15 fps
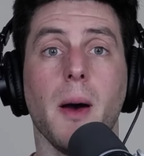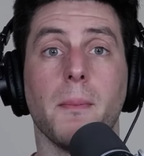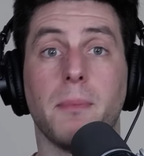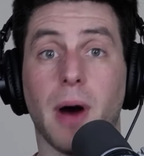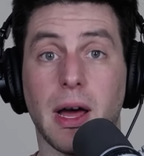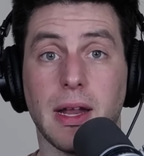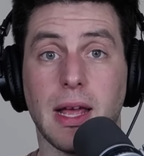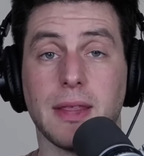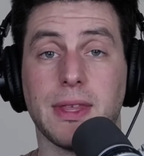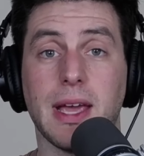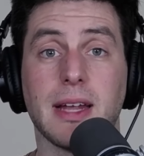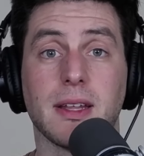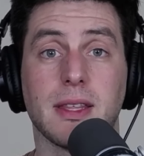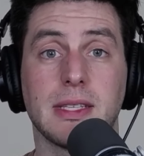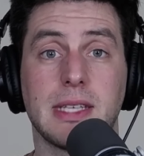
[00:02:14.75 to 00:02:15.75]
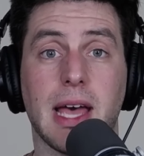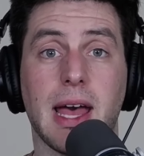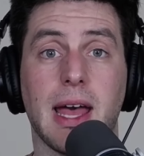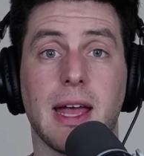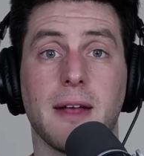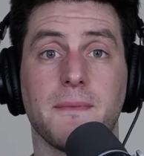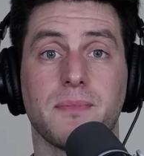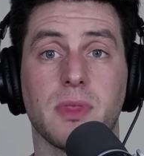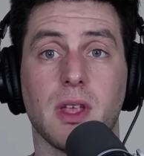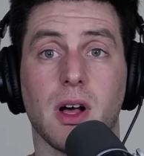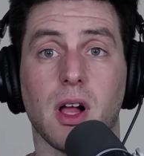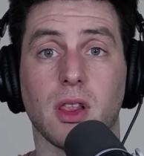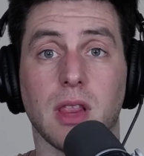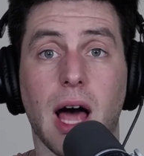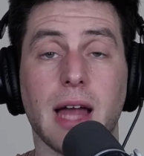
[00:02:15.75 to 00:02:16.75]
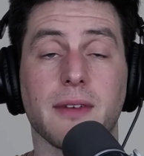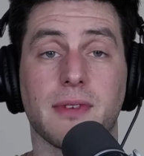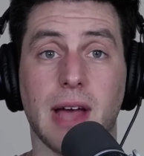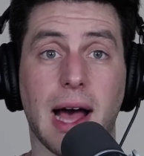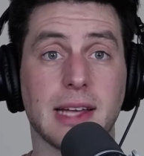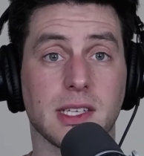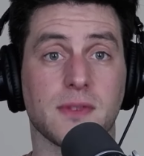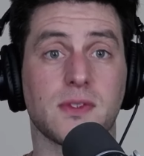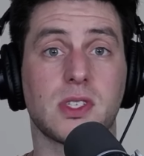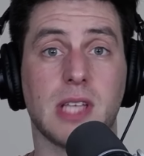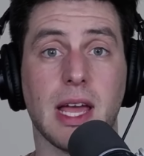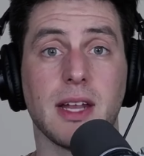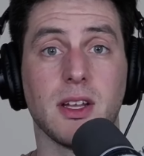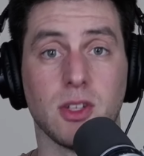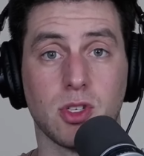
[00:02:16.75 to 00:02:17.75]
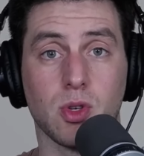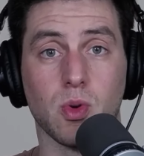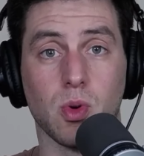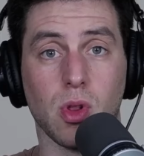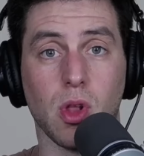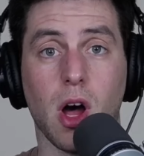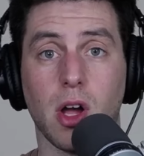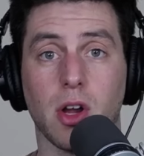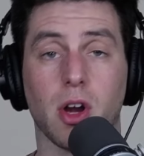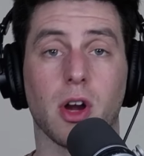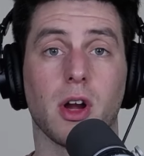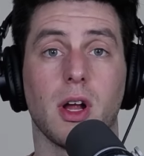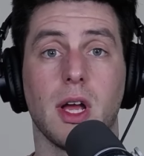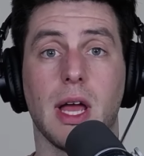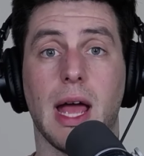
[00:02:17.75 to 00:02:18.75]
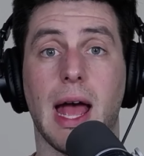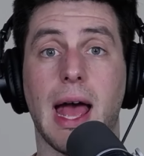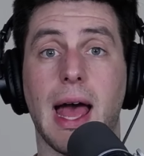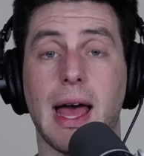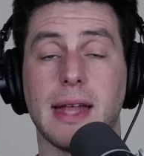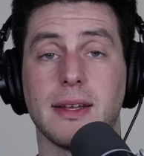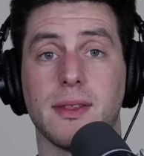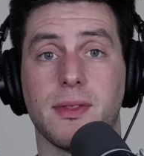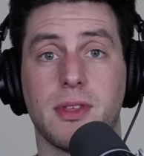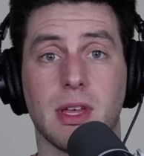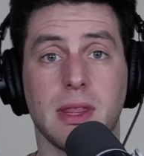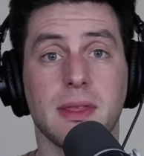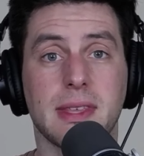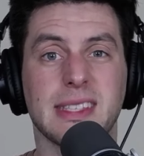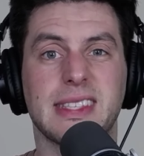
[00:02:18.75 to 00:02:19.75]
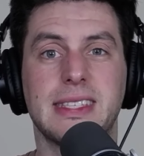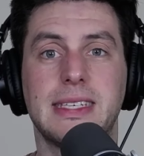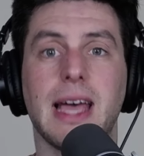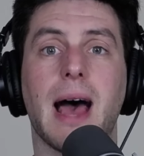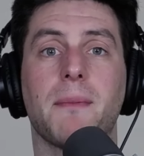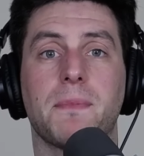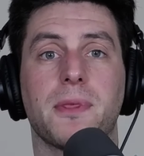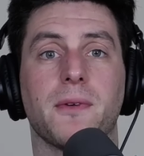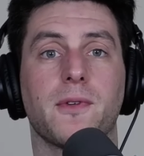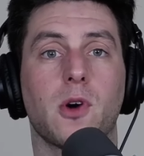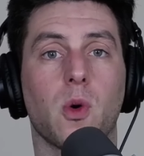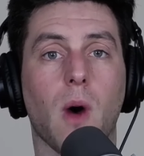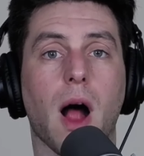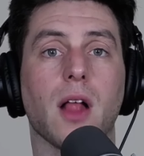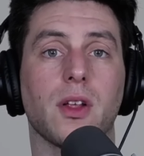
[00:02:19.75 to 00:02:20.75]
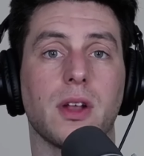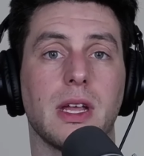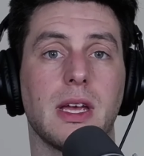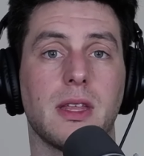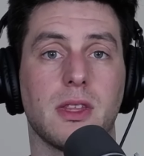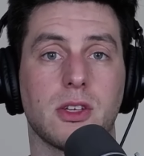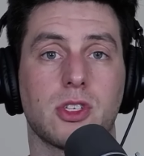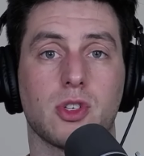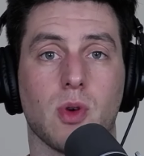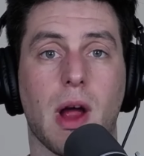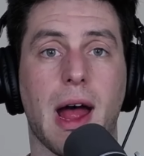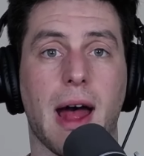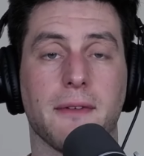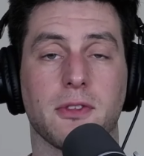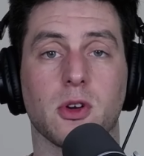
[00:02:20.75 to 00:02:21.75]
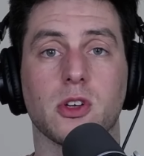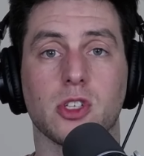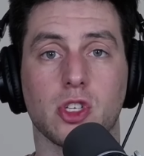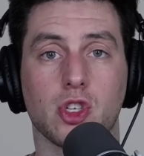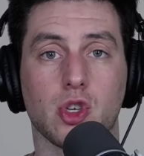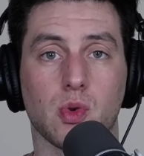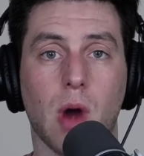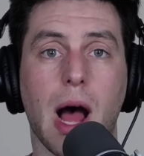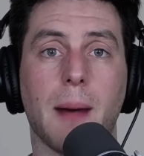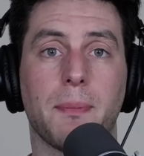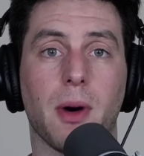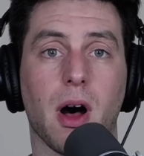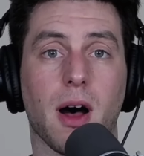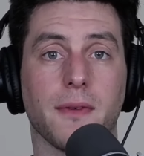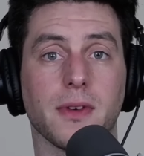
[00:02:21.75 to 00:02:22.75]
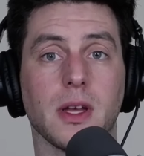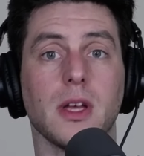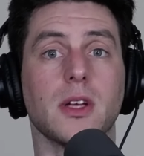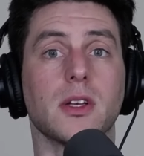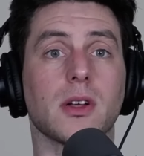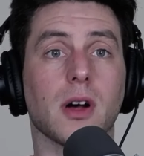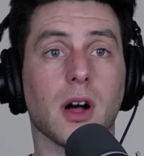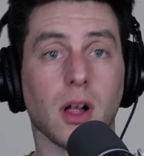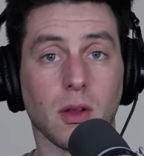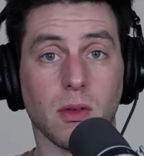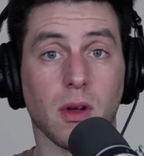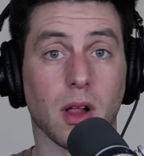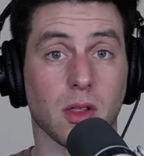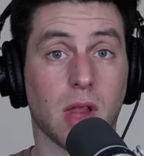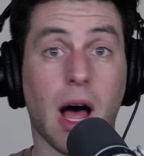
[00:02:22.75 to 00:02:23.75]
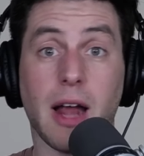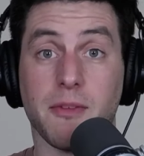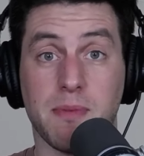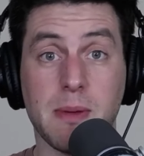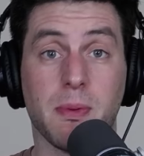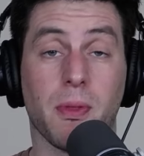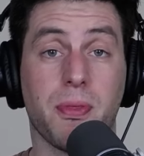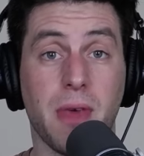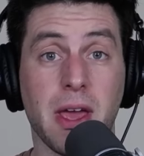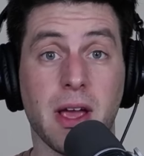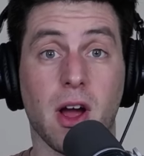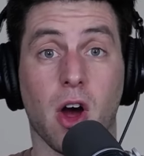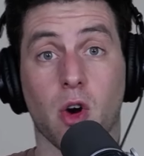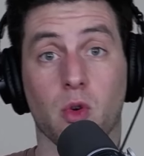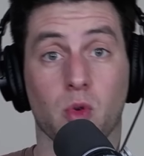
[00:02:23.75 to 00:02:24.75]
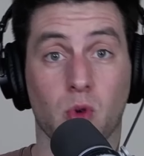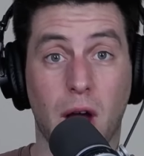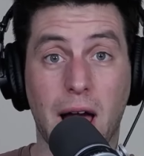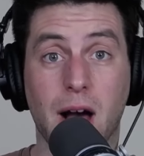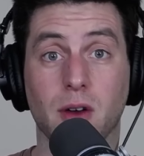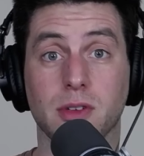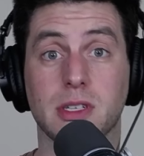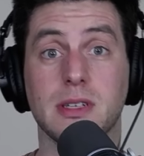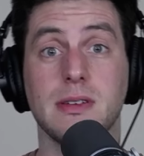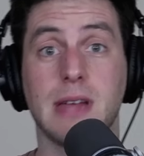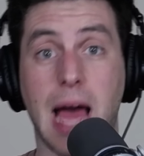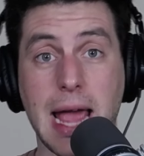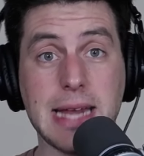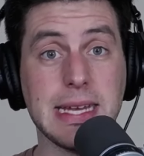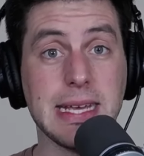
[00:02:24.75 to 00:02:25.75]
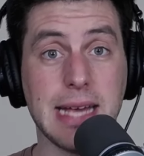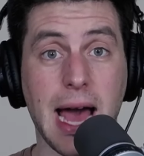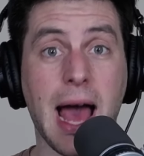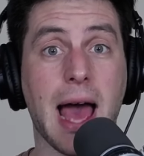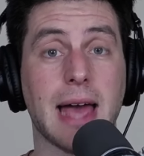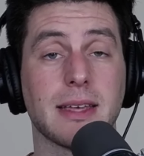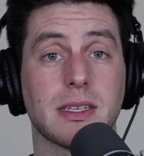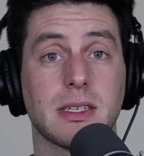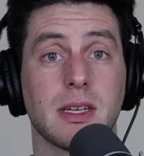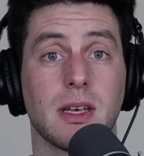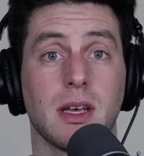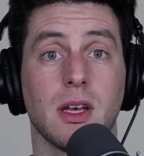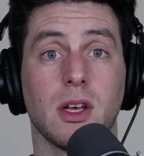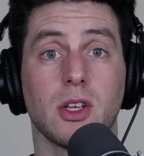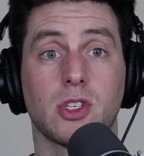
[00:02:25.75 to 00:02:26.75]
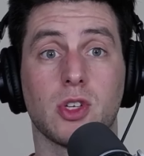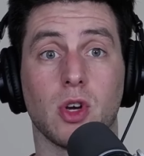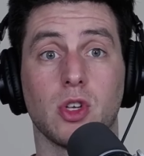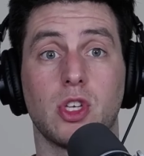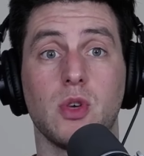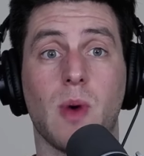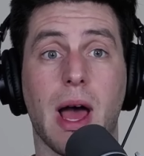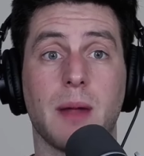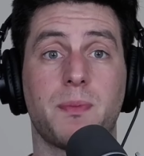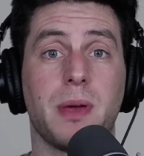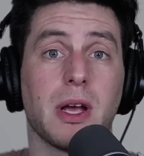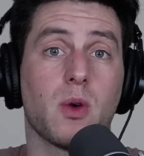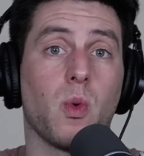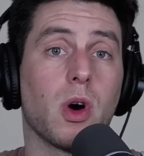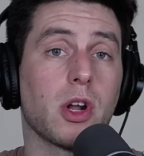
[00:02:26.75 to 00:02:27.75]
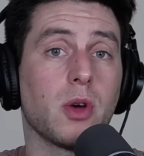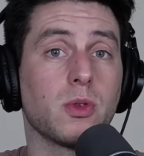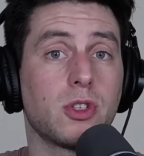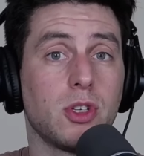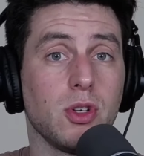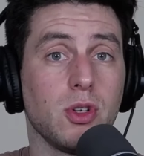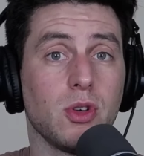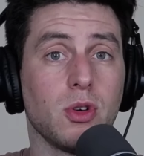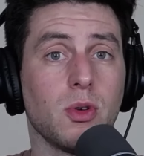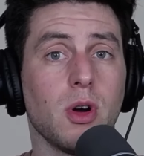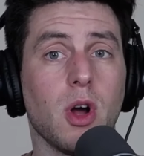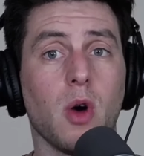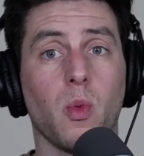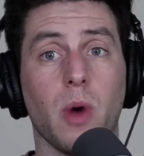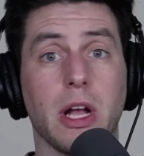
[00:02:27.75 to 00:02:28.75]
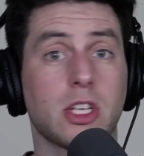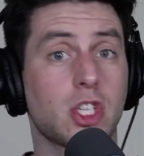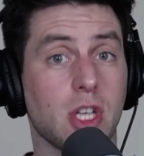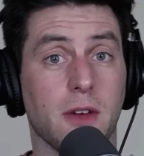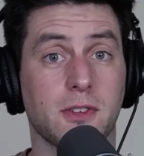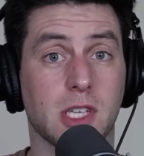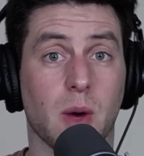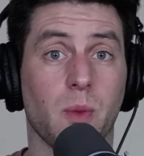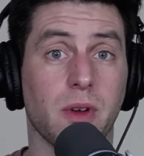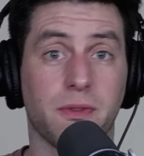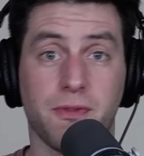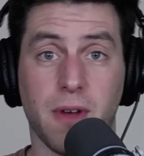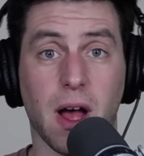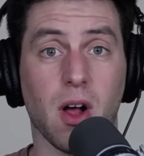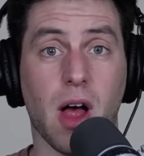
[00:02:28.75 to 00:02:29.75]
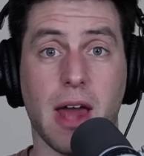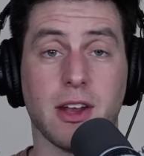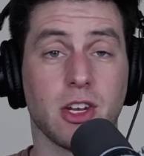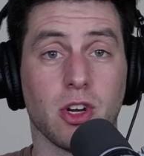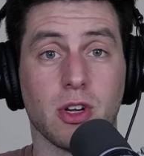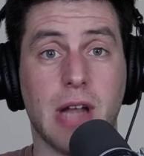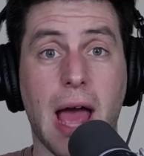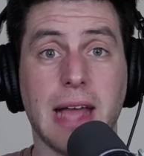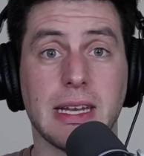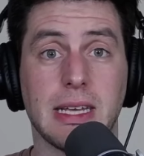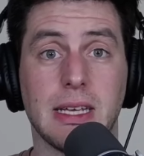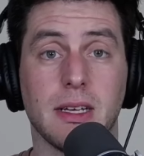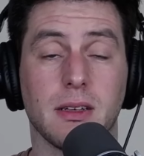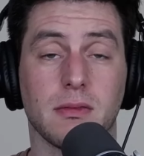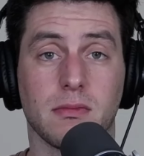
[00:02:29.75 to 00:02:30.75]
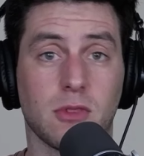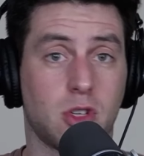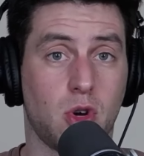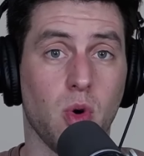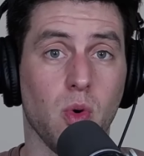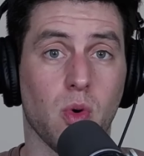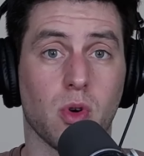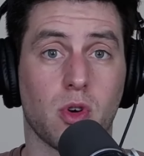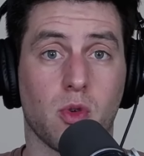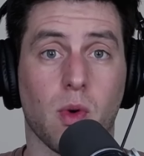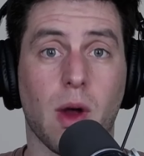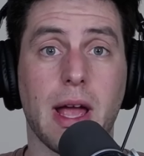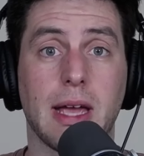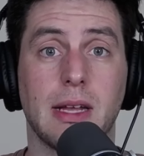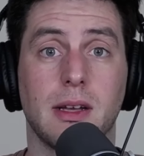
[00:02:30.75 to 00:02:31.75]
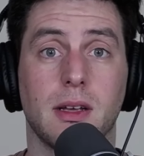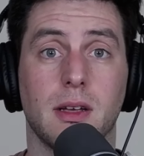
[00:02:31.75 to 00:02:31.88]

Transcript: But at the end of the day, a lot of guys have stayed in school longer, and the depth of quality in this draft, there is a drop-off, a lot of people think, around 90 guys. So you had pick 102, which if someone fell out of your 90, cool, great.